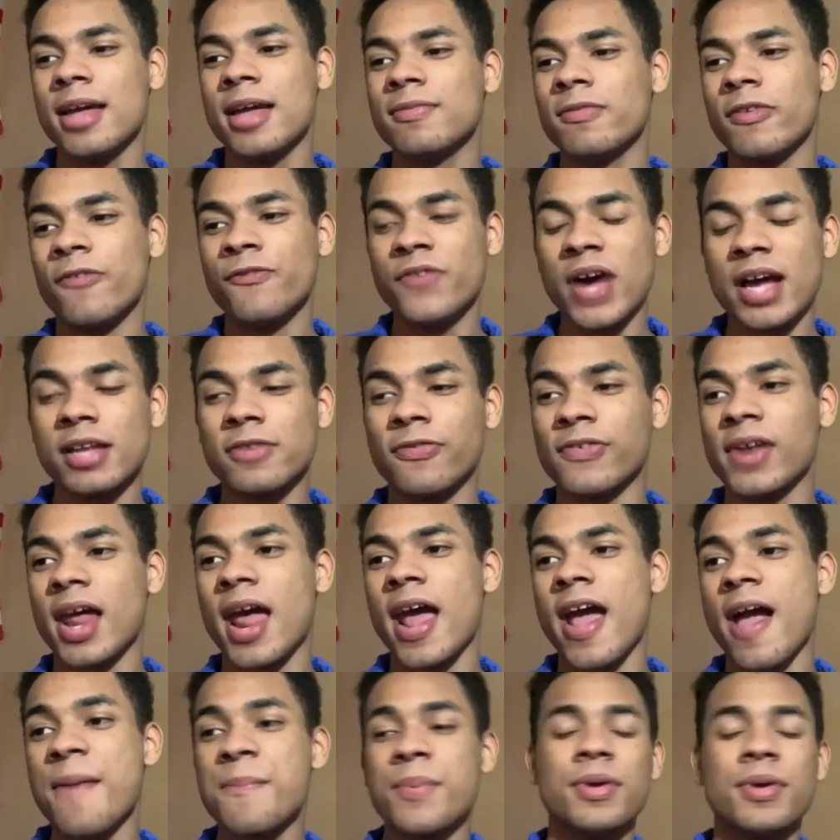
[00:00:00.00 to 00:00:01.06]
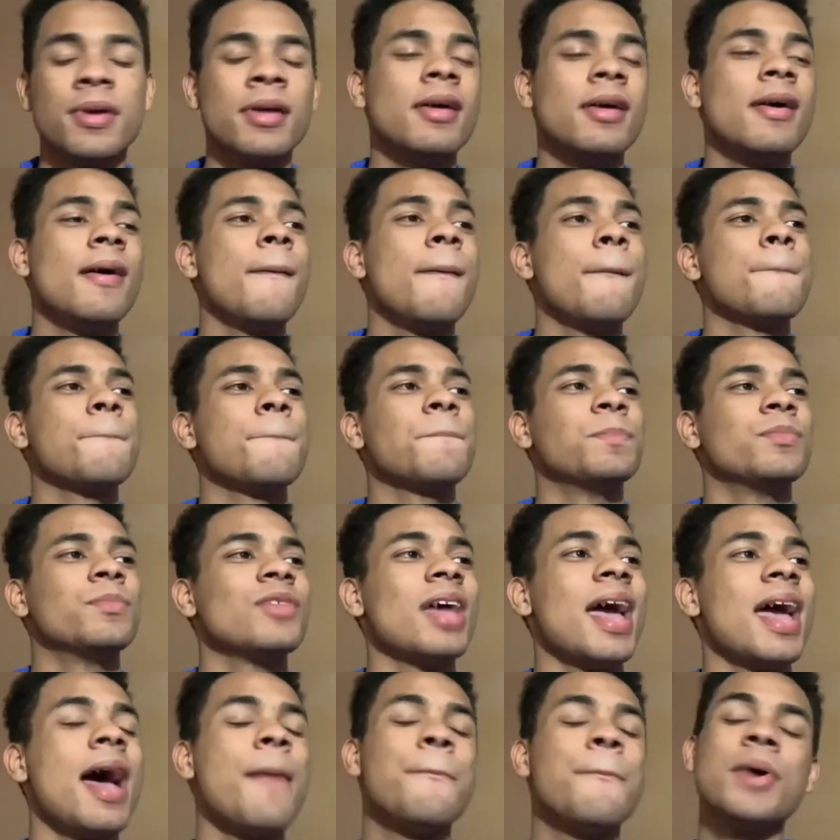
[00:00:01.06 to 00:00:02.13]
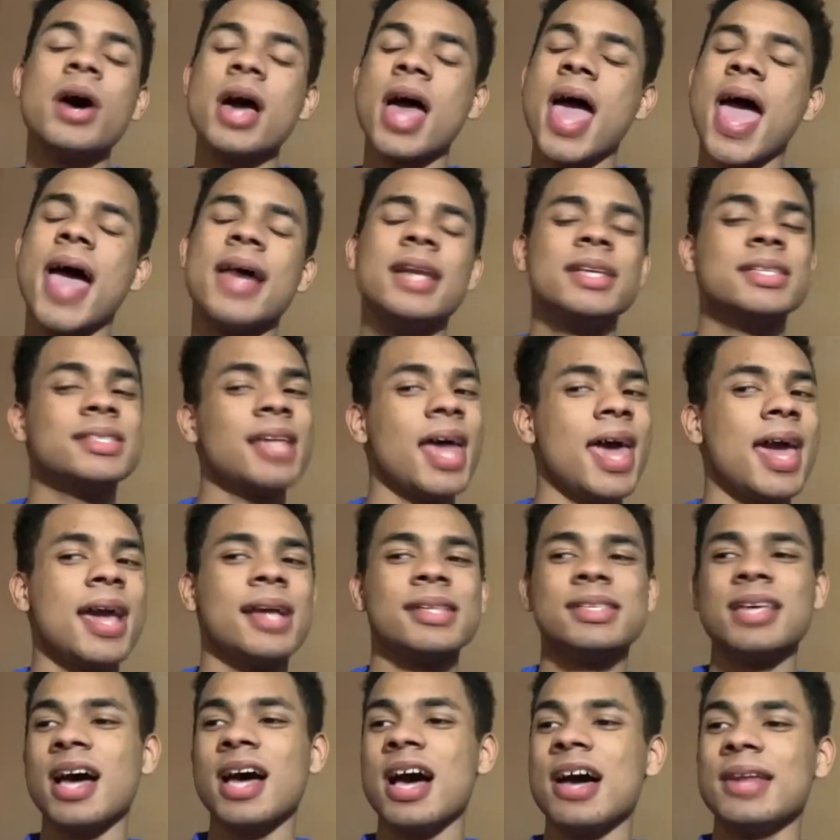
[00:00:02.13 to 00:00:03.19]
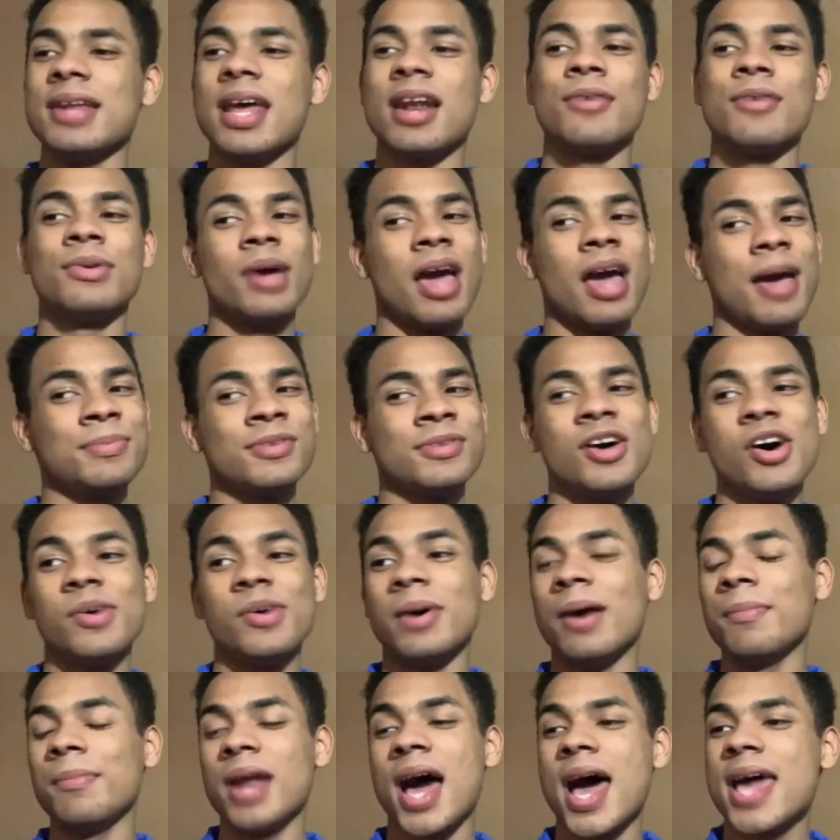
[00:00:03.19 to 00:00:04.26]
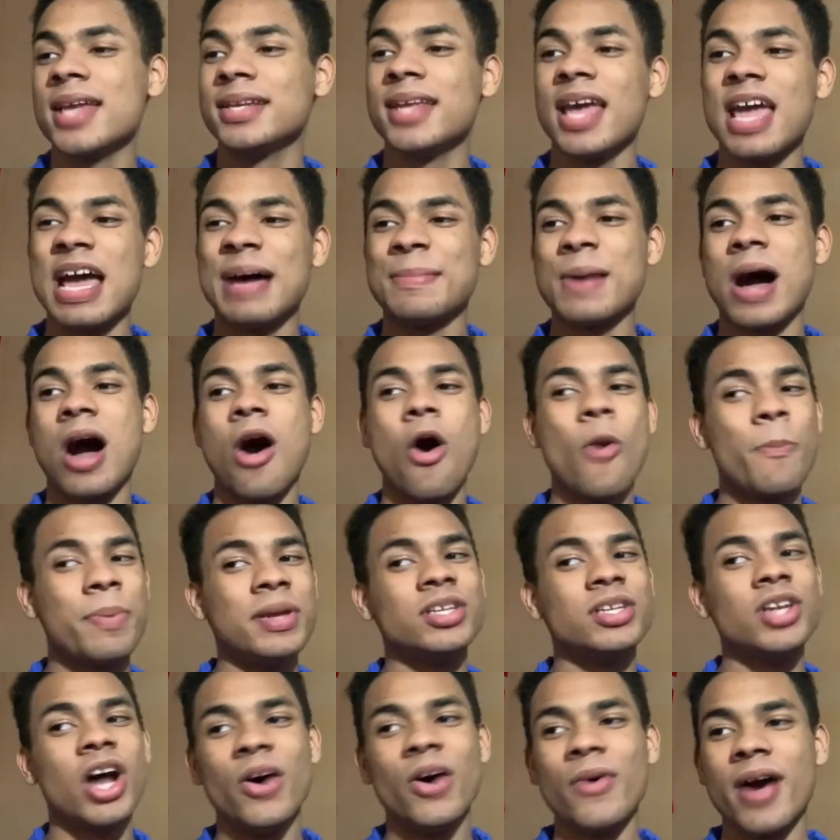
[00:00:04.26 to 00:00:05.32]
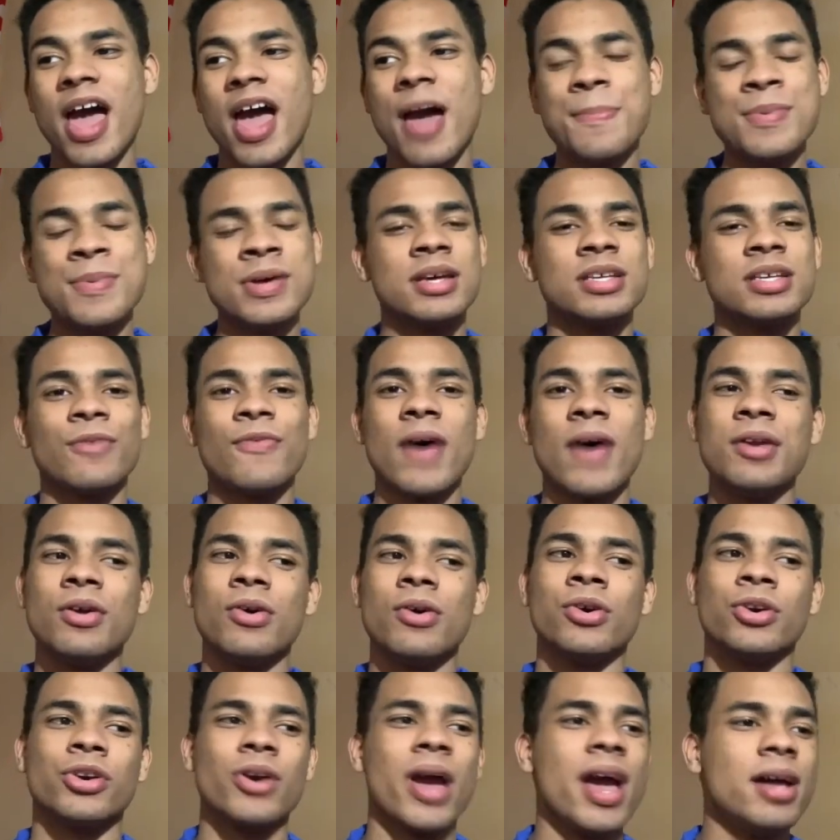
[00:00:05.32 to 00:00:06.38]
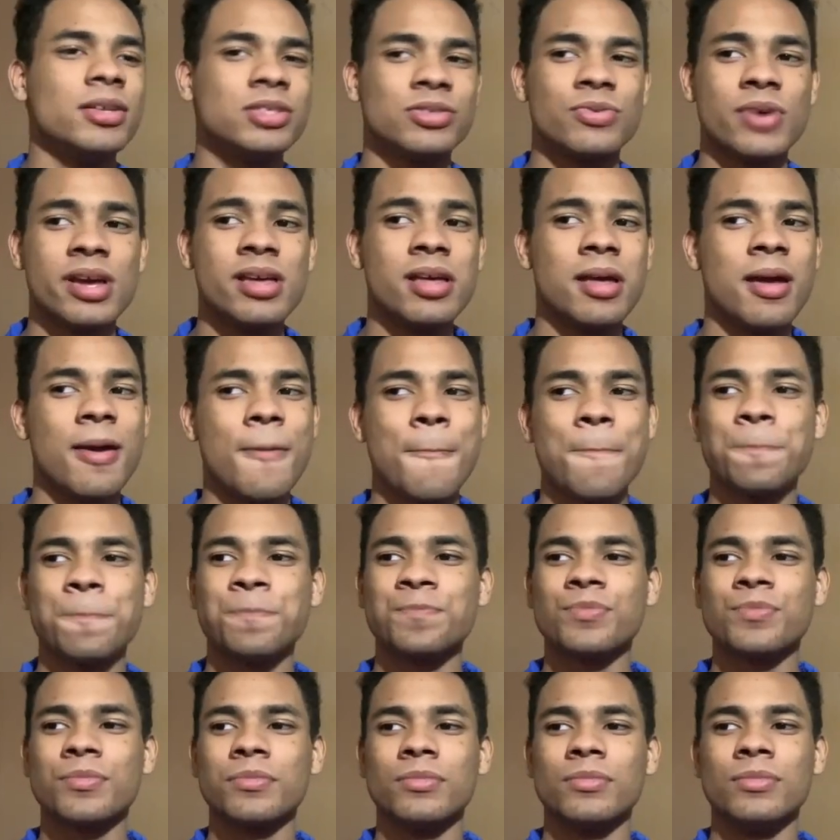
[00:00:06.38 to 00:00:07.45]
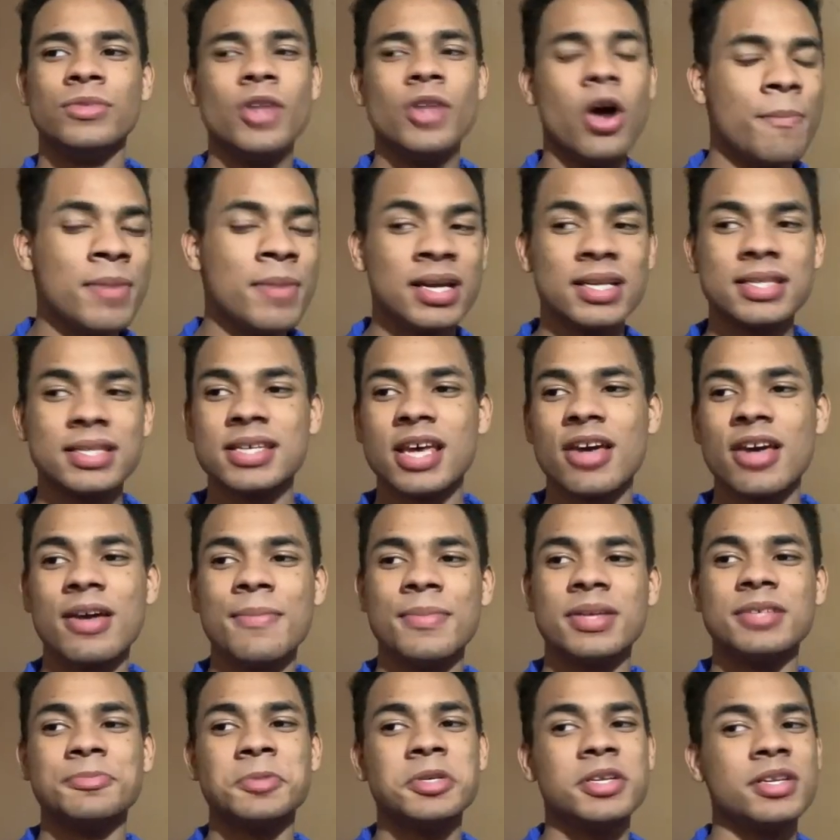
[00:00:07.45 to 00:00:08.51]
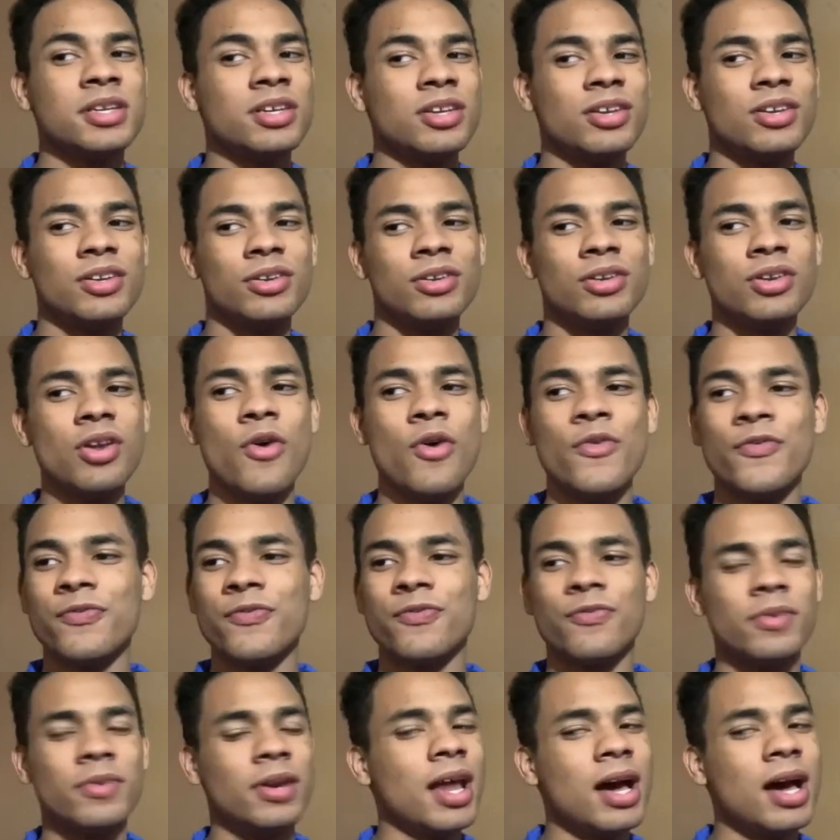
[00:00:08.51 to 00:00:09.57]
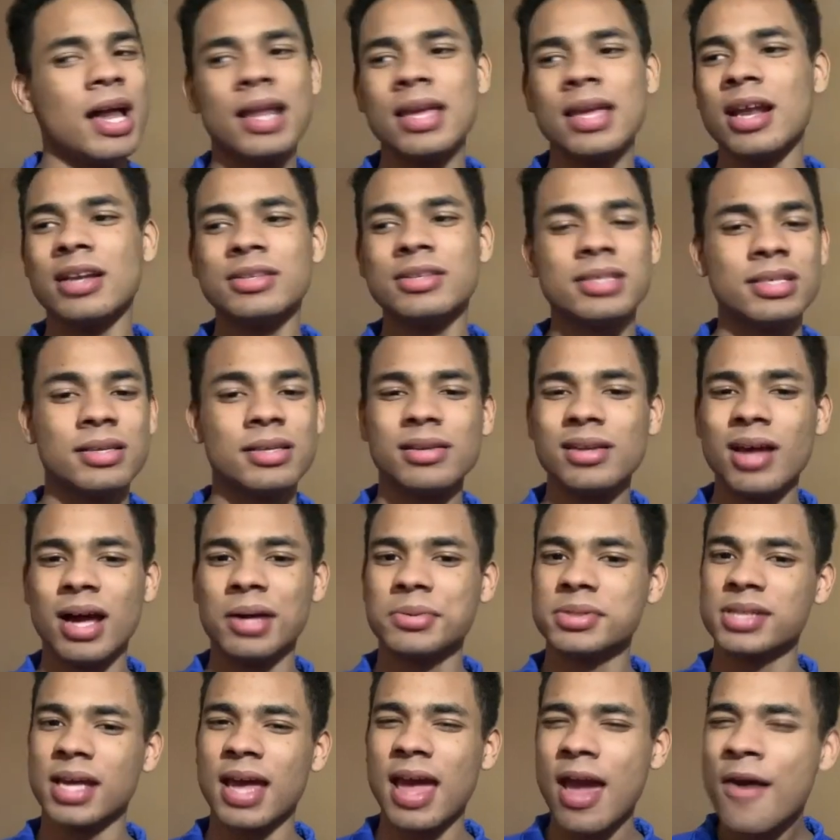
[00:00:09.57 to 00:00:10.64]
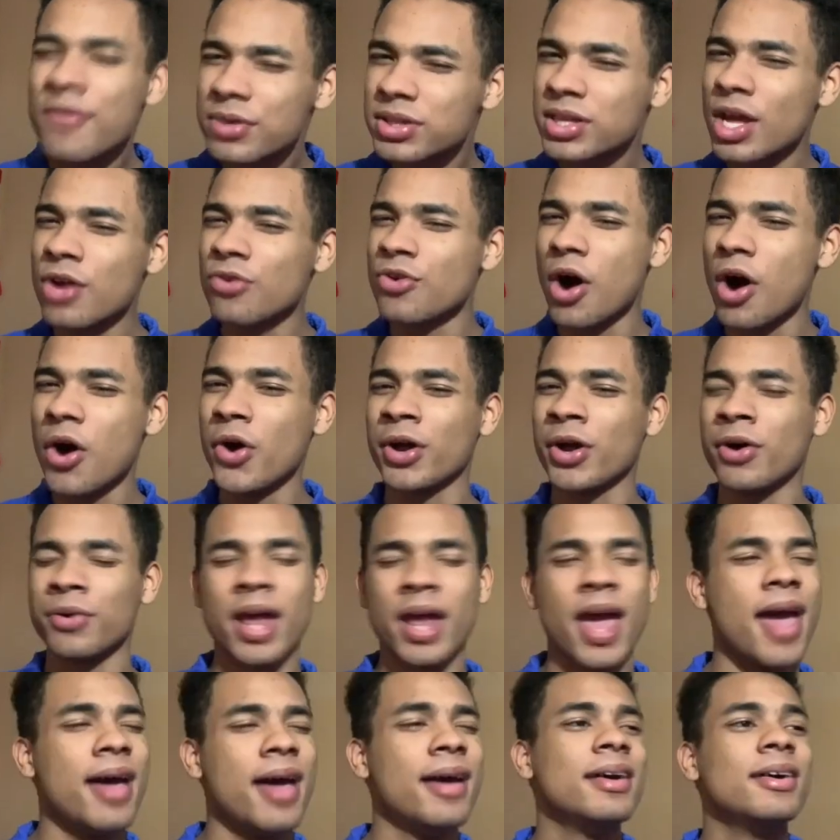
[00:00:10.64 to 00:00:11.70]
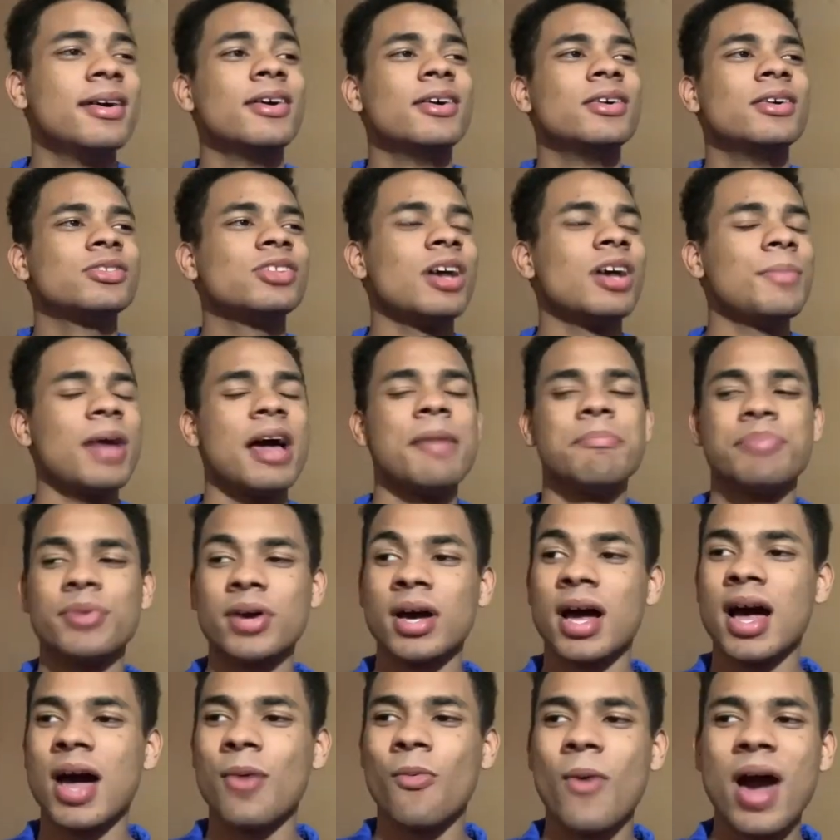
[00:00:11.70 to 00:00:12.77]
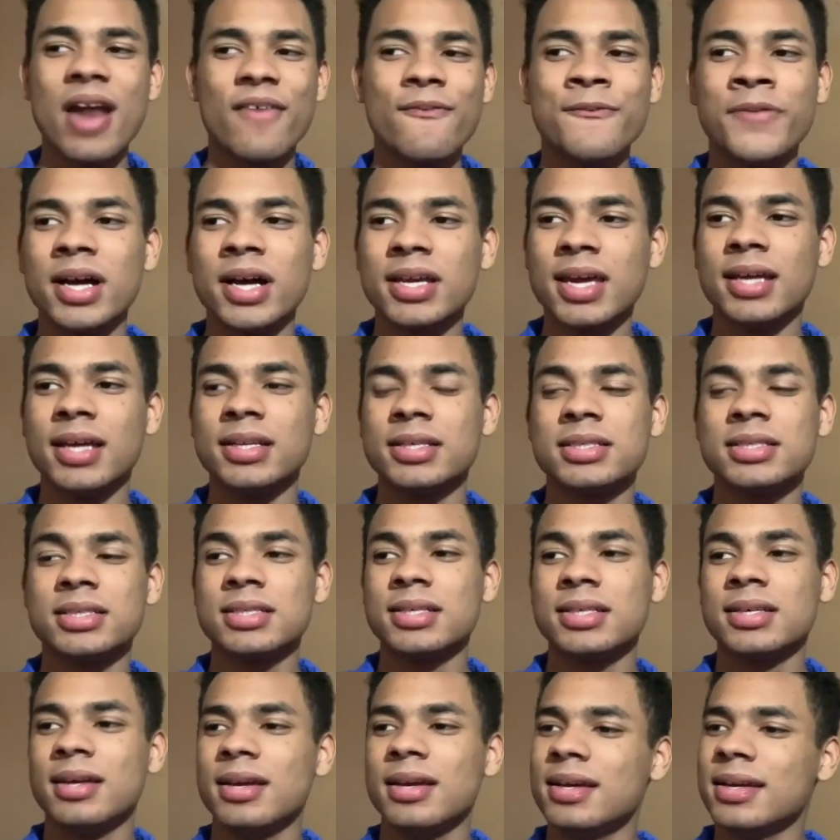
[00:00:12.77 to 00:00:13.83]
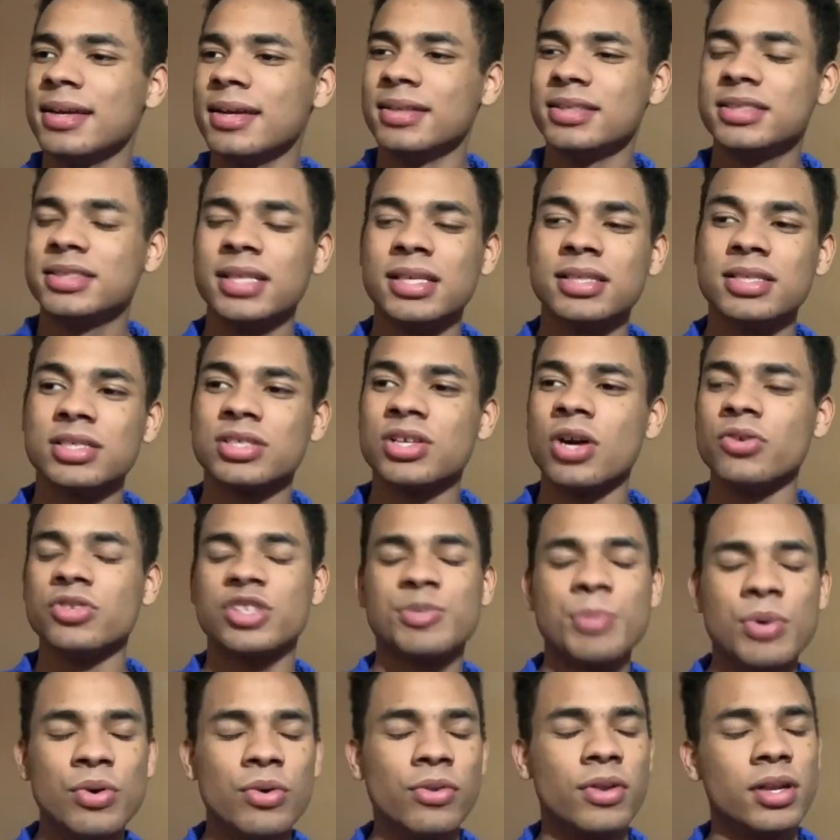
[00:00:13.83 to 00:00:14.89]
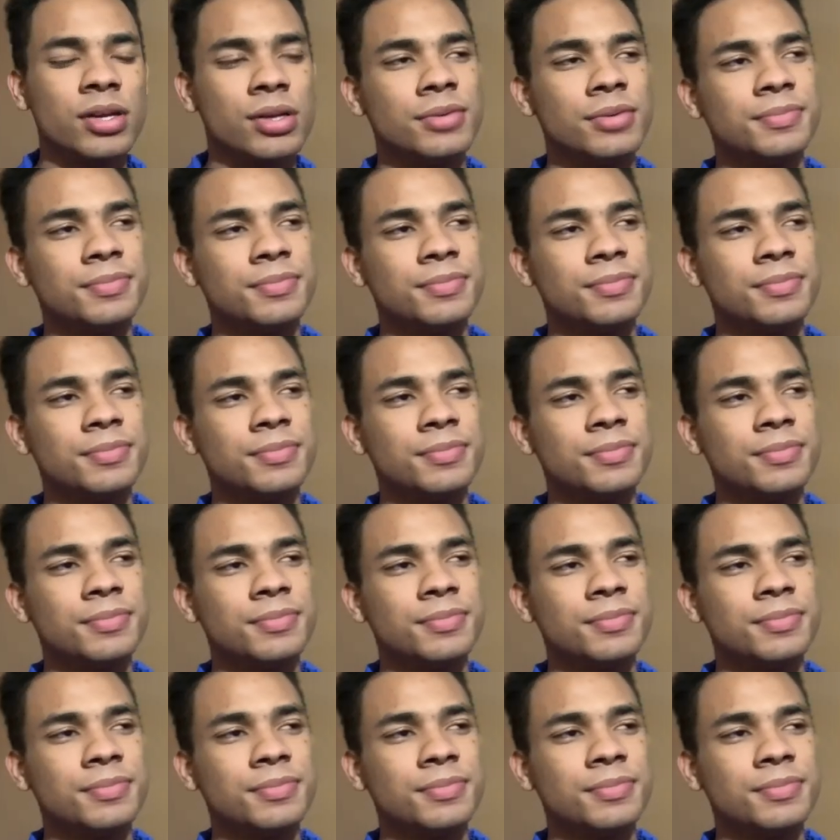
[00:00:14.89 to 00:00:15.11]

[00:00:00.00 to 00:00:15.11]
the fight's finna happen. But at the same time that I'm wrapped up, I'm like, damn, I hope it don't happen. Because if I don't graduate, no military. I mean, no, not, you know what I'm saying? Everything rolled on that. So I'm like, bruh, why the fuck can't this shit just go smoothly?